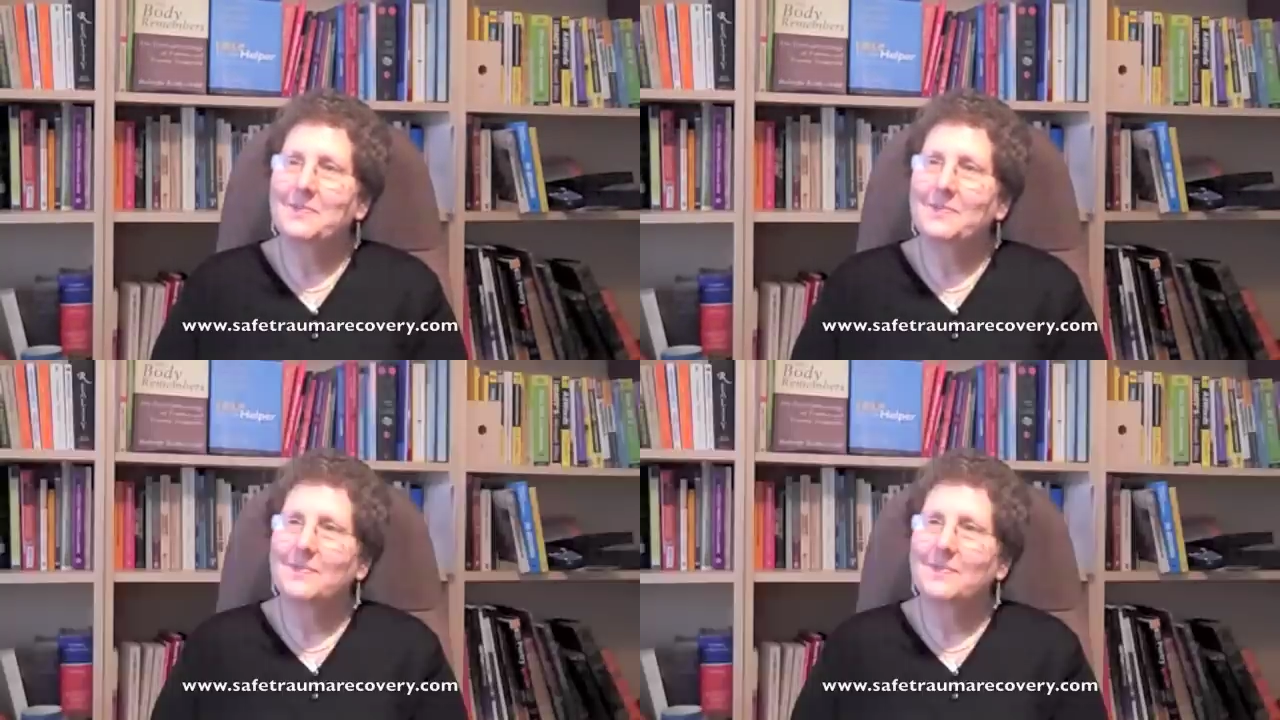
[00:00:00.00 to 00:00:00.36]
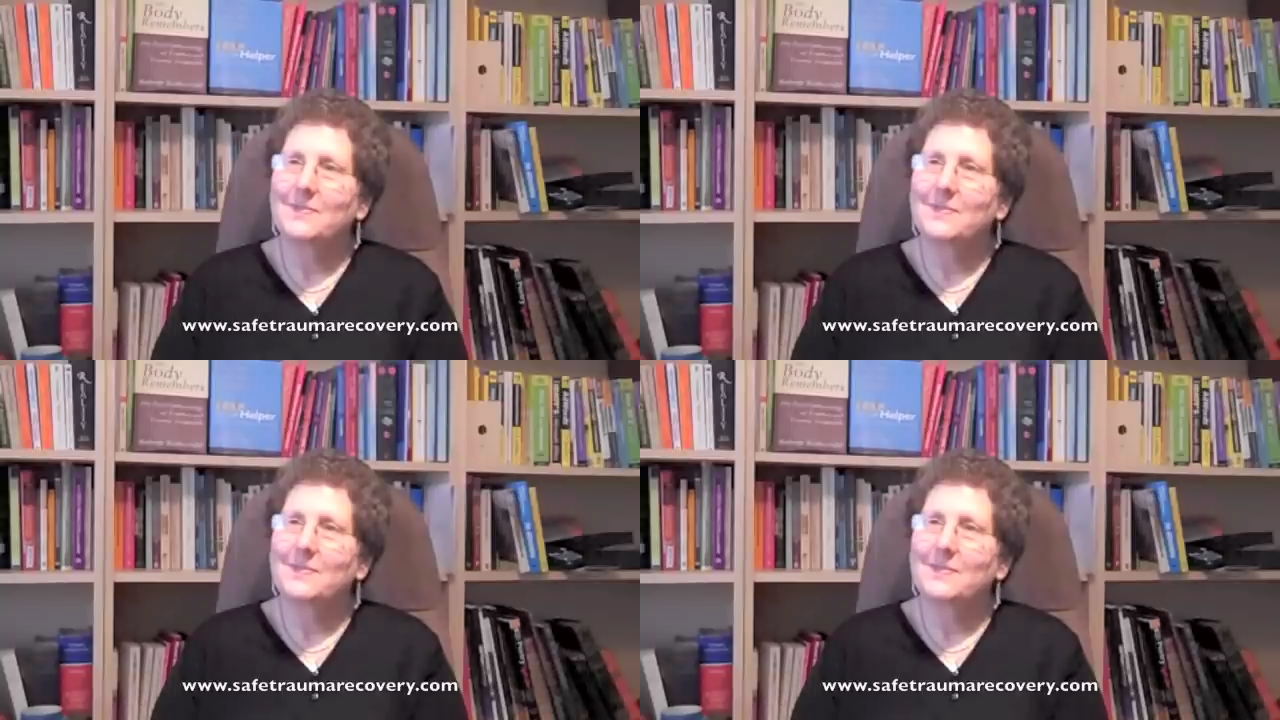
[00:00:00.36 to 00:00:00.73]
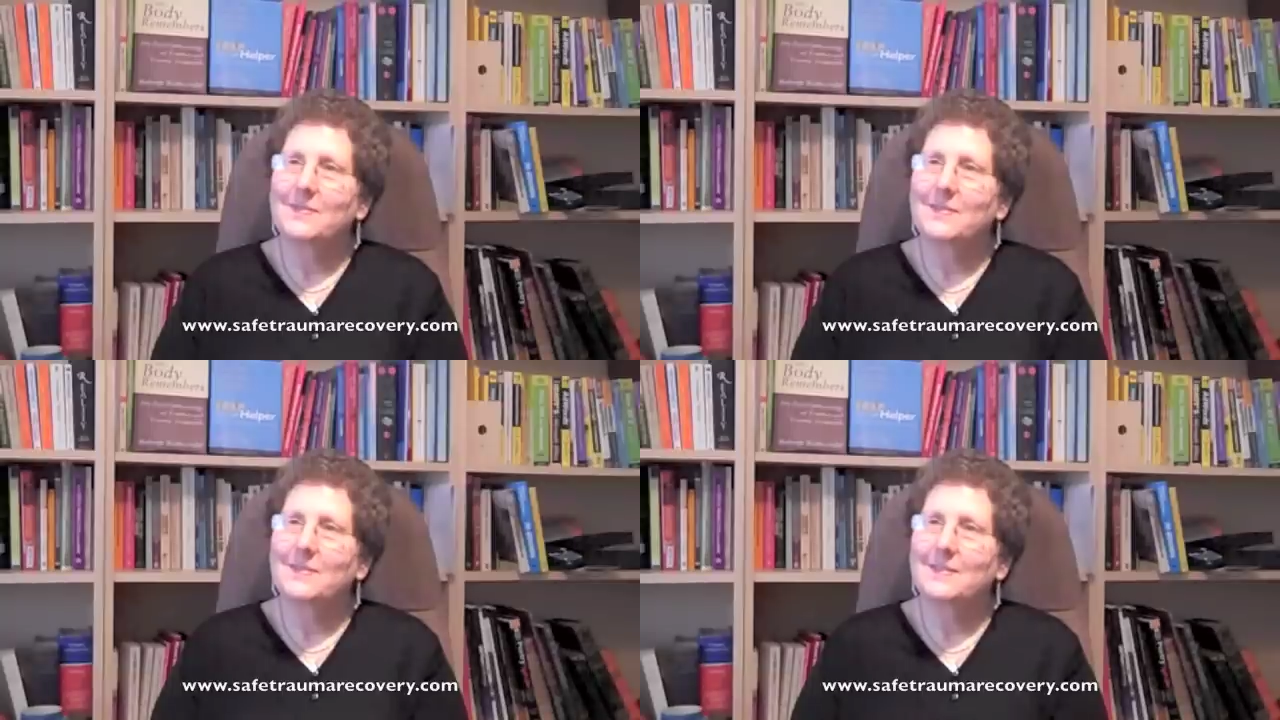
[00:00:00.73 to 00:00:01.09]
to look at the
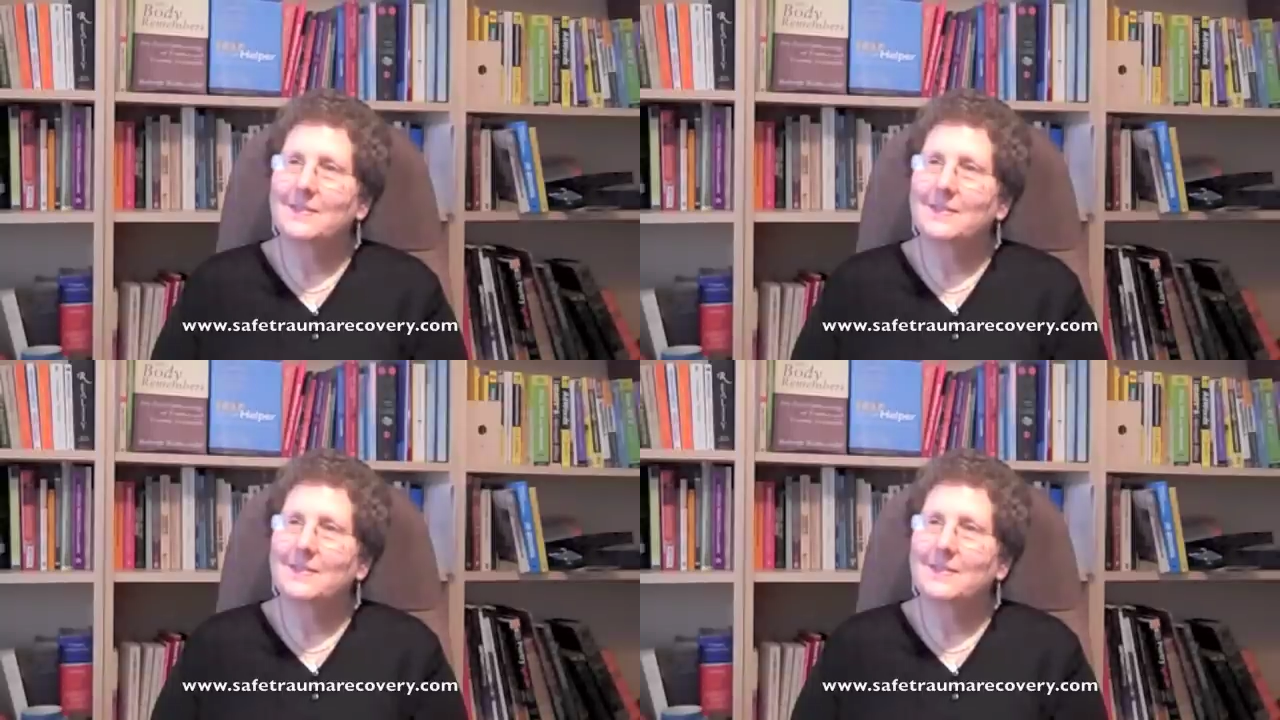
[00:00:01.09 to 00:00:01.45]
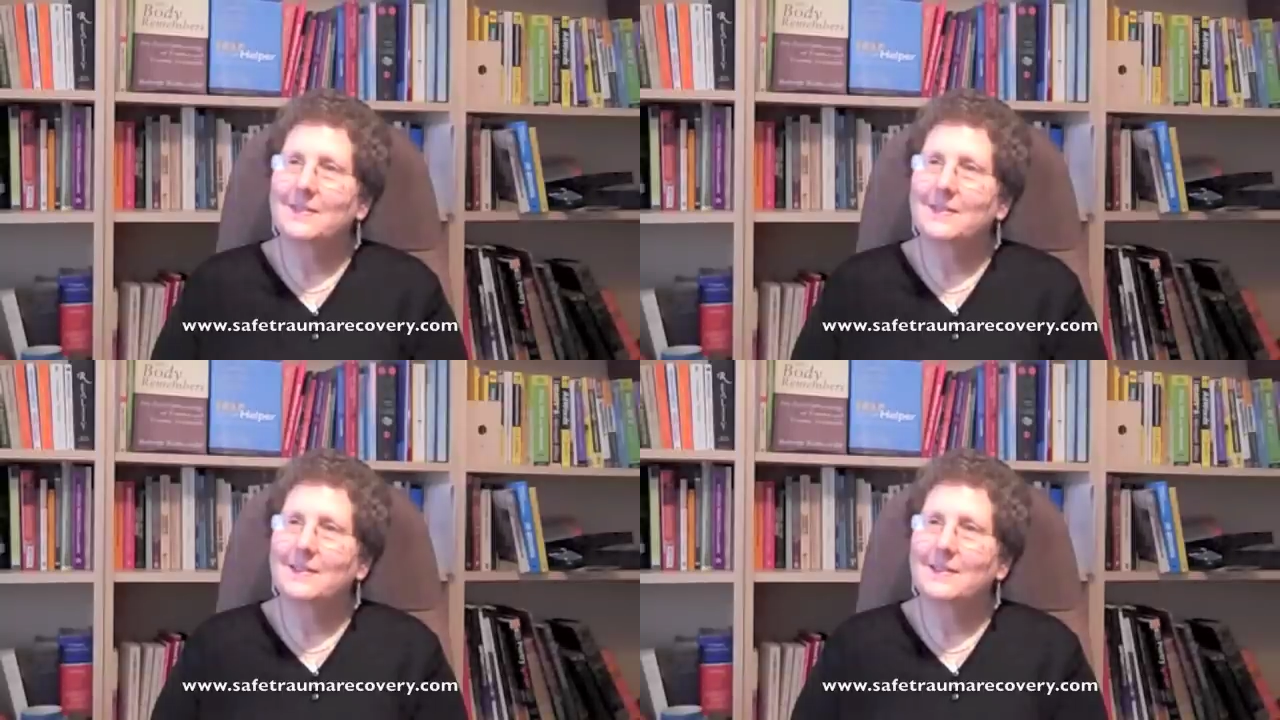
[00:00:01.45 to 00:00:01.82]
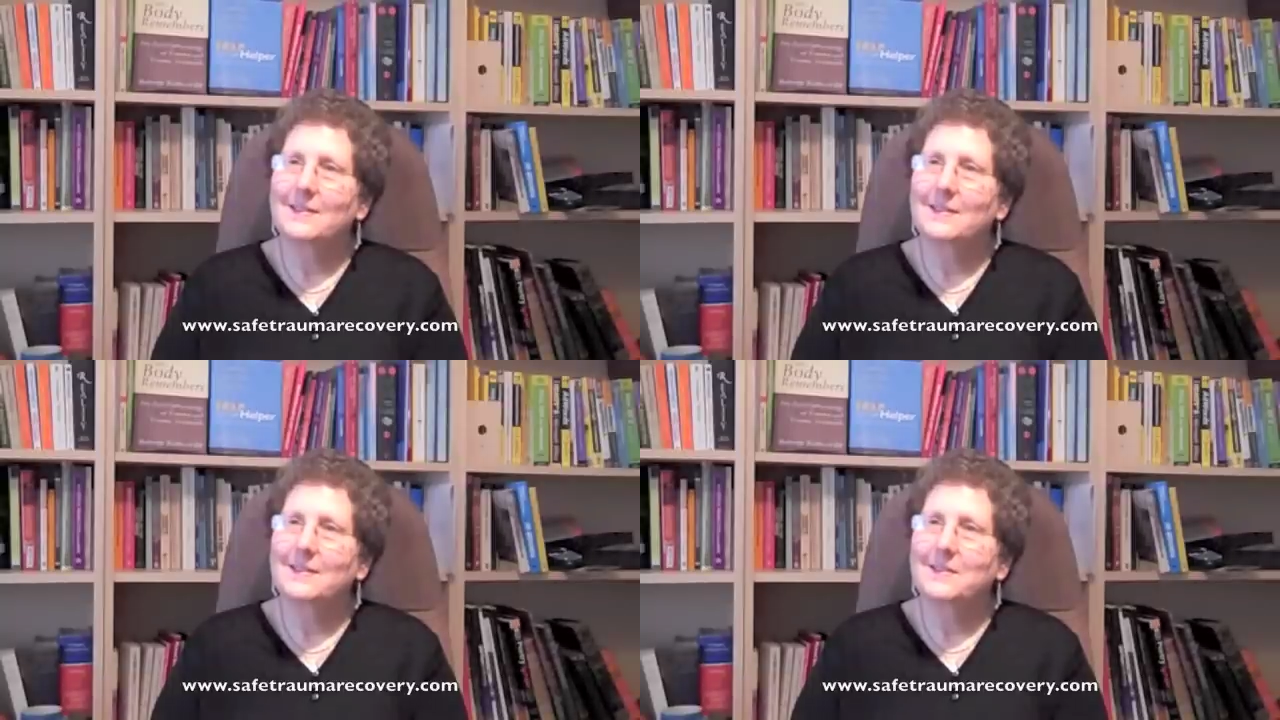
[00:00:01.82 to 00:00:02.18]
other keys
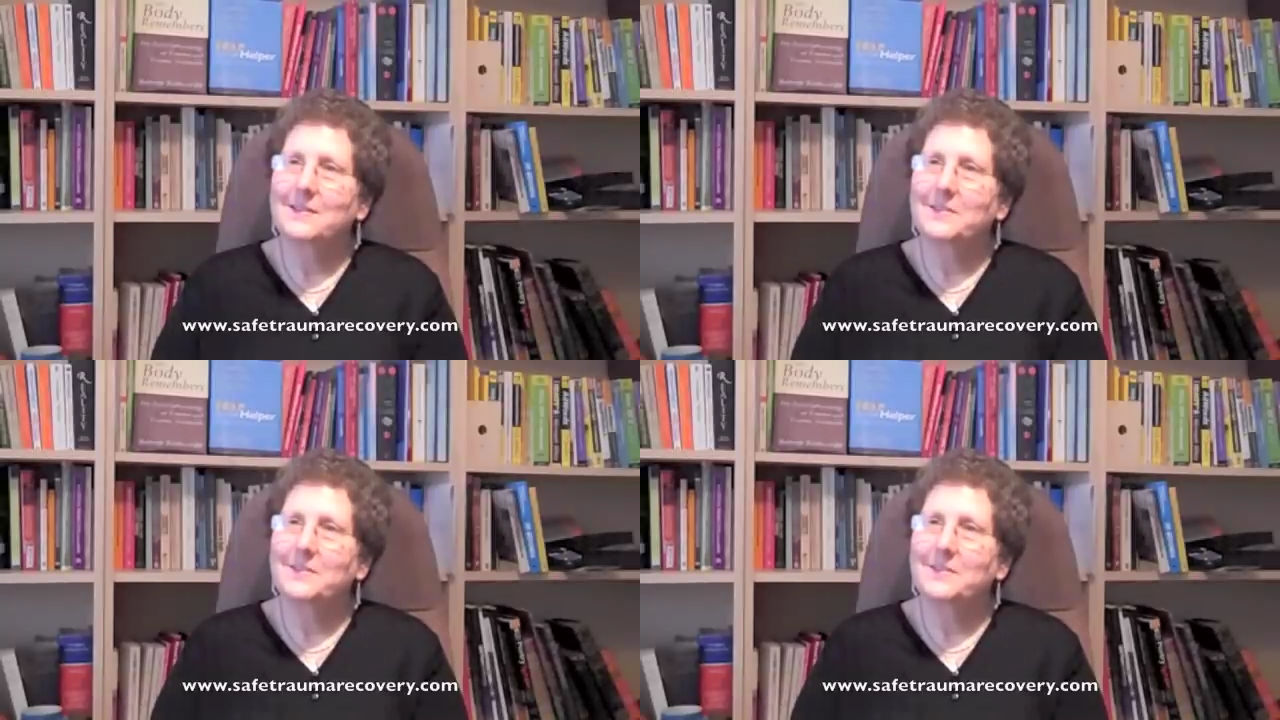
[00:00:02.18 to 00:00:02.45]
in